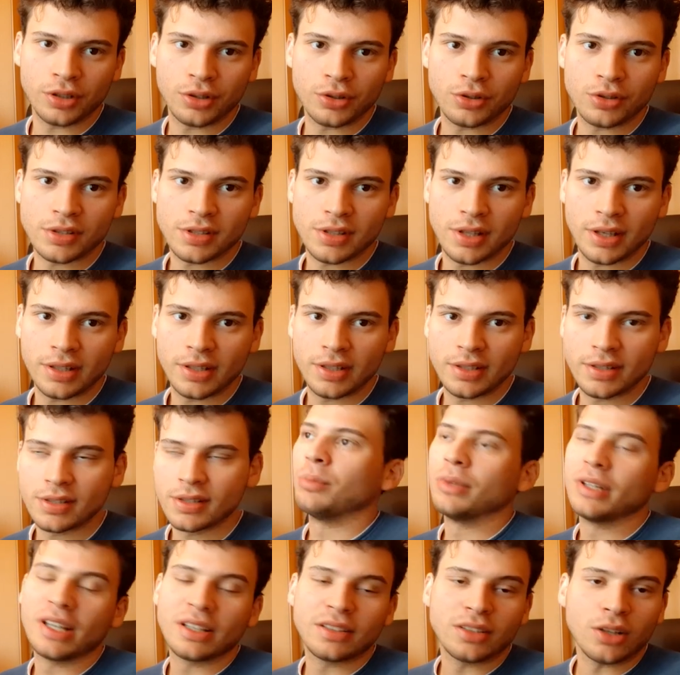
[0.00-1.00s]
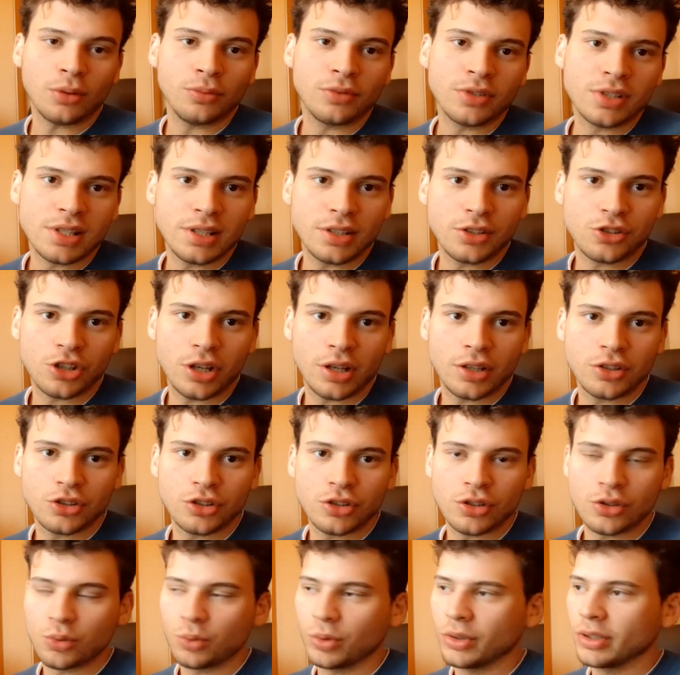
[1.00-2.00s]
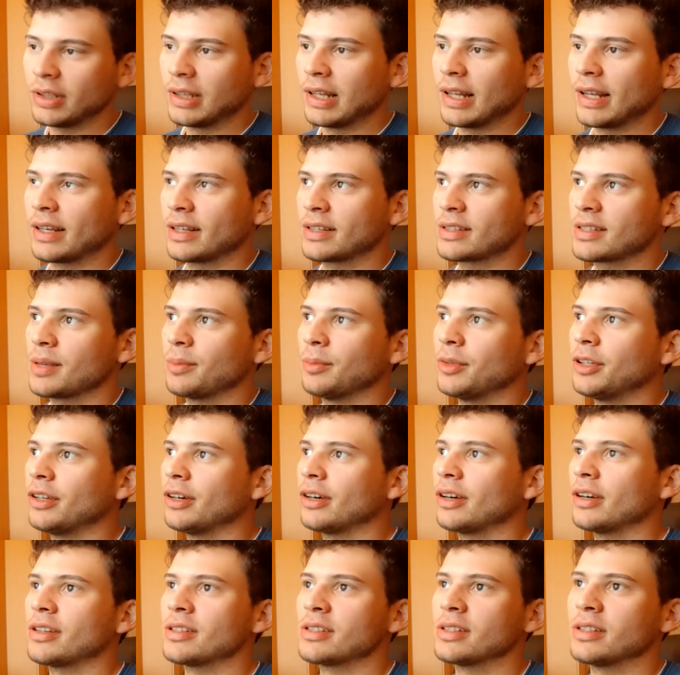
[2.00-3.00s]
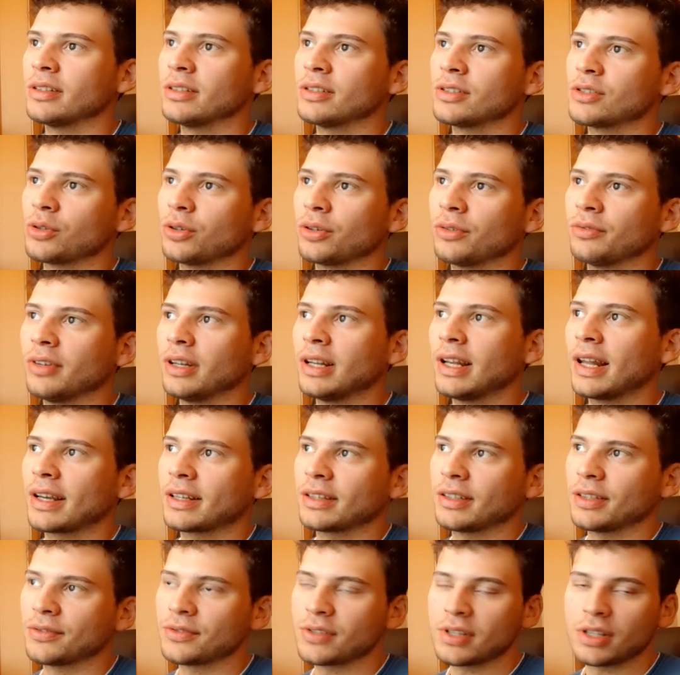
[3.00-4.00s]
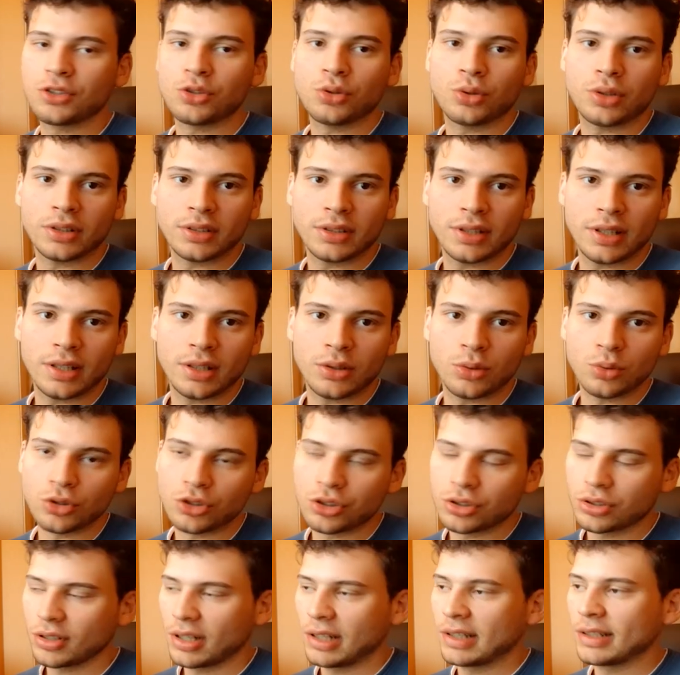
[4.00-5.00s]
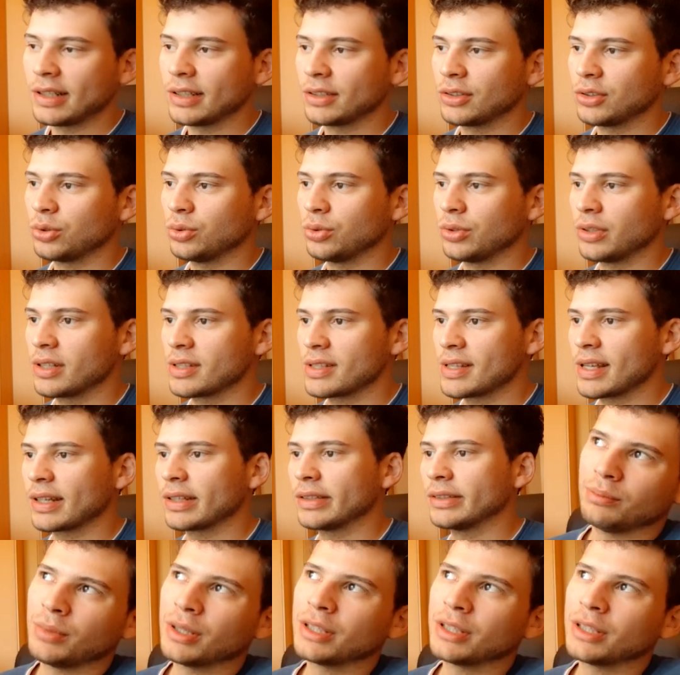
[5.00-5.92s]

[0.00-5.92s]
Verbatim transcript: your studies. But that obviously changes with like seminars and sort of electives that you can take, which I'll get to in a second.